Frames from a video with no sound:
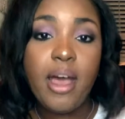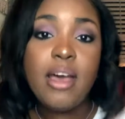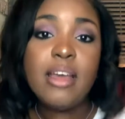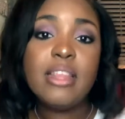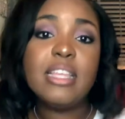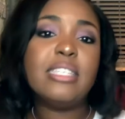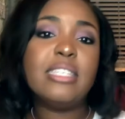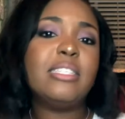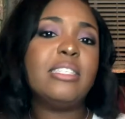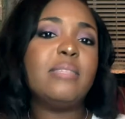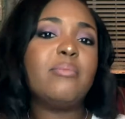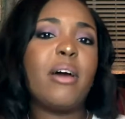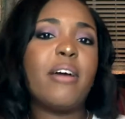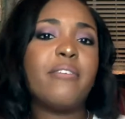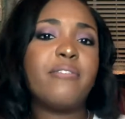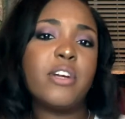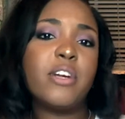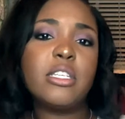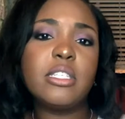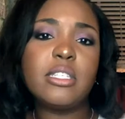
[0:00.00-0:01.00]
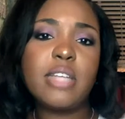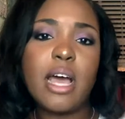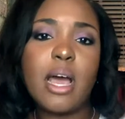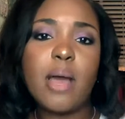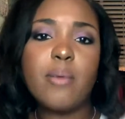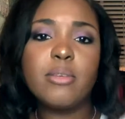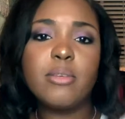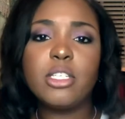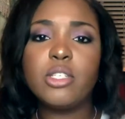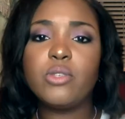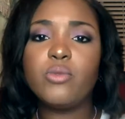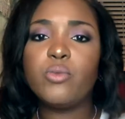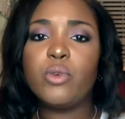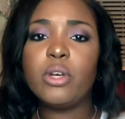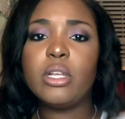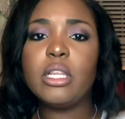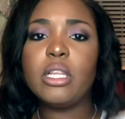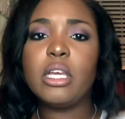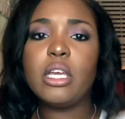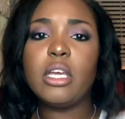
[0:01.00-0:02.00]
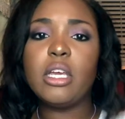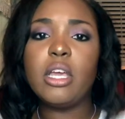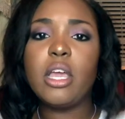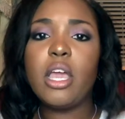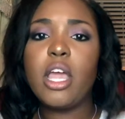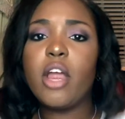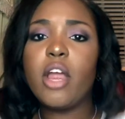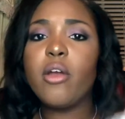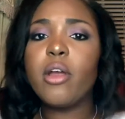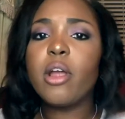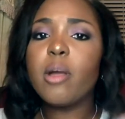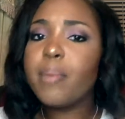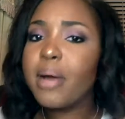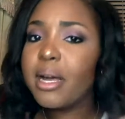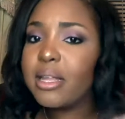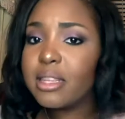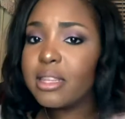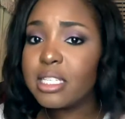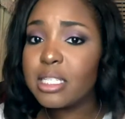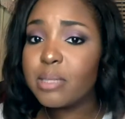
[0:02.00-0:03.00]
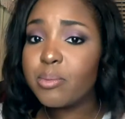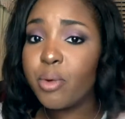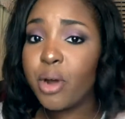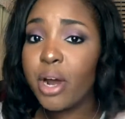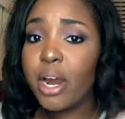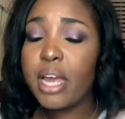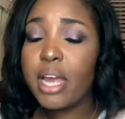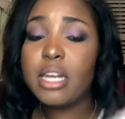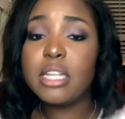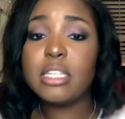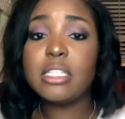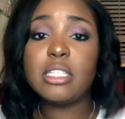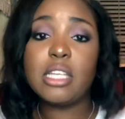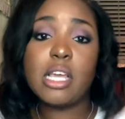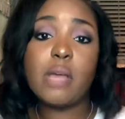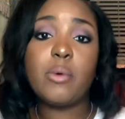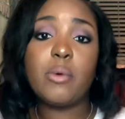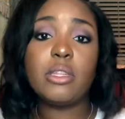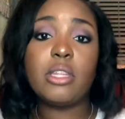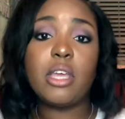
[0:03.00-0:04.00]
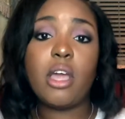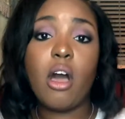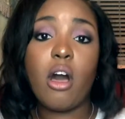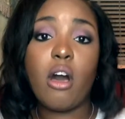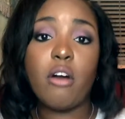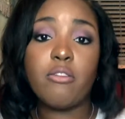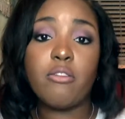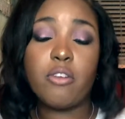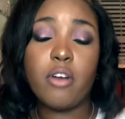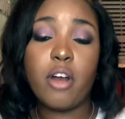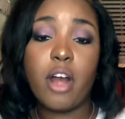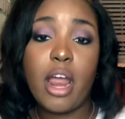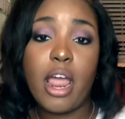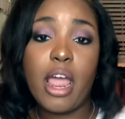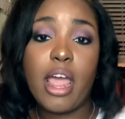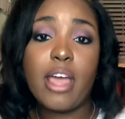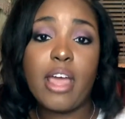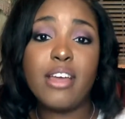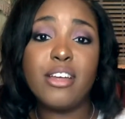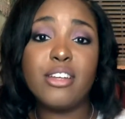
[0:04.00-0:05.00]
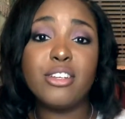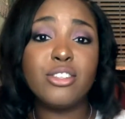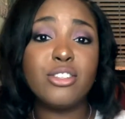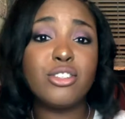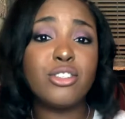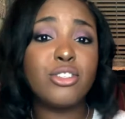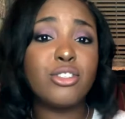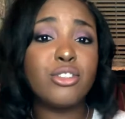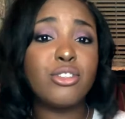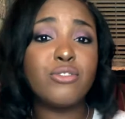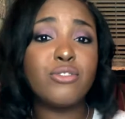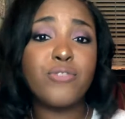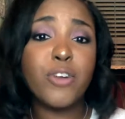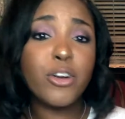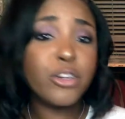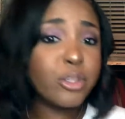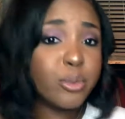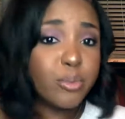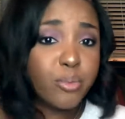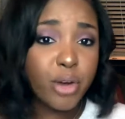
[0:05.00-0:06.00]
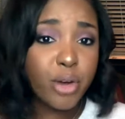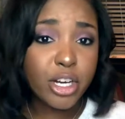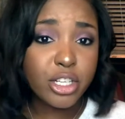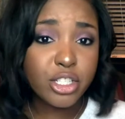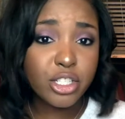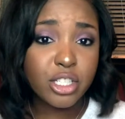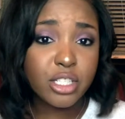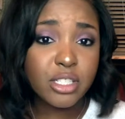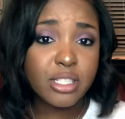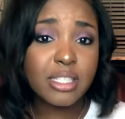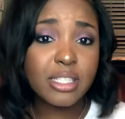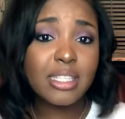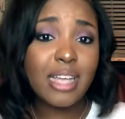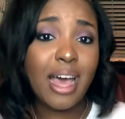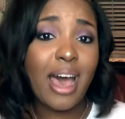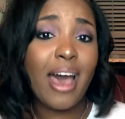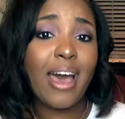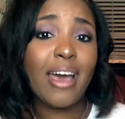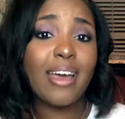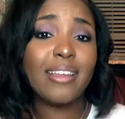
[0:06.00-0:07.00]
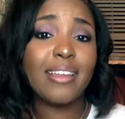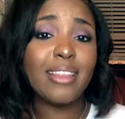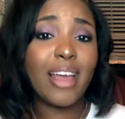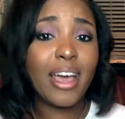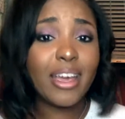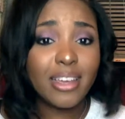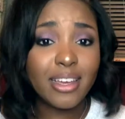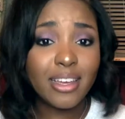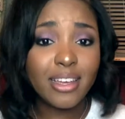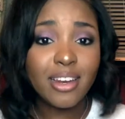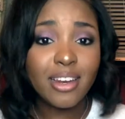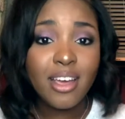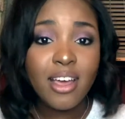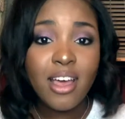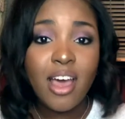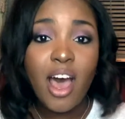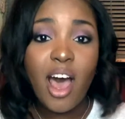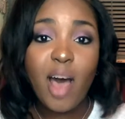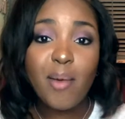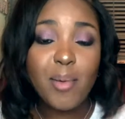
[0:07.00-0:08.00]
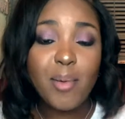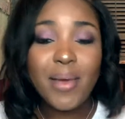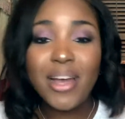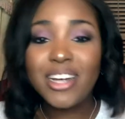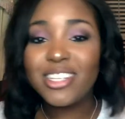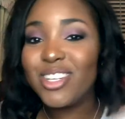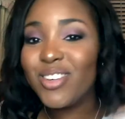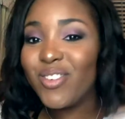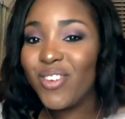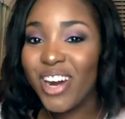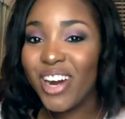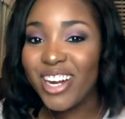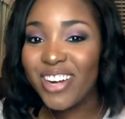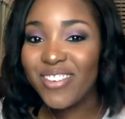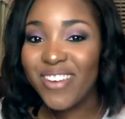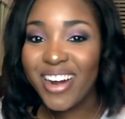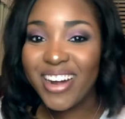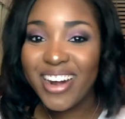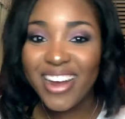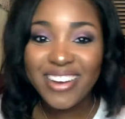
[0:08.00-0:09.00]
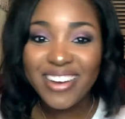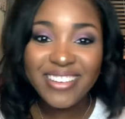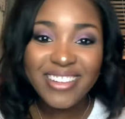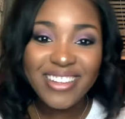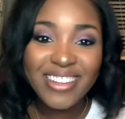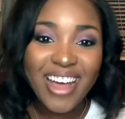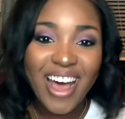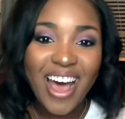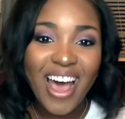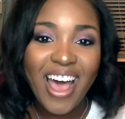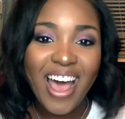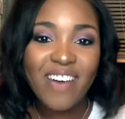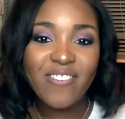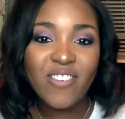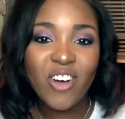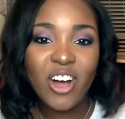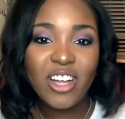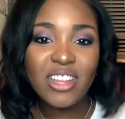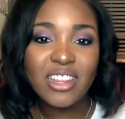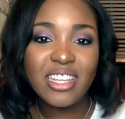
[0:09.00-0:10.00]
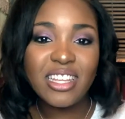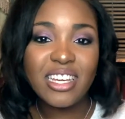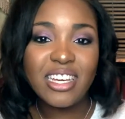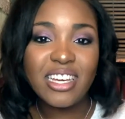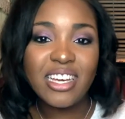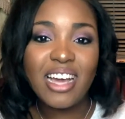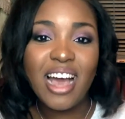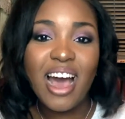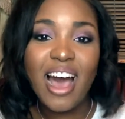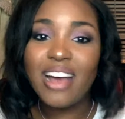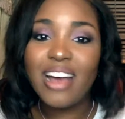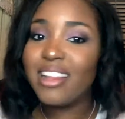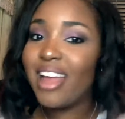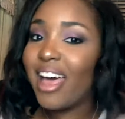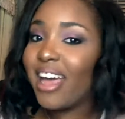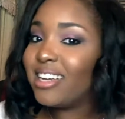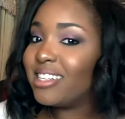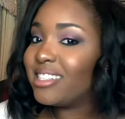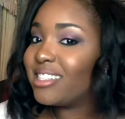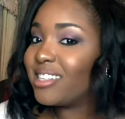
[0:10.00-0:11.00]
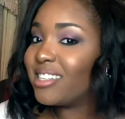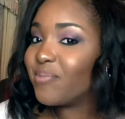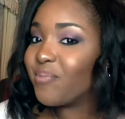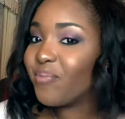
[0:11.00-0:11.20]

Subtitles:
This is my first time just really hearing about this brand and seeing what they offer, and first impressions, I like it. I'm actually wearing it right now. I have on the highlight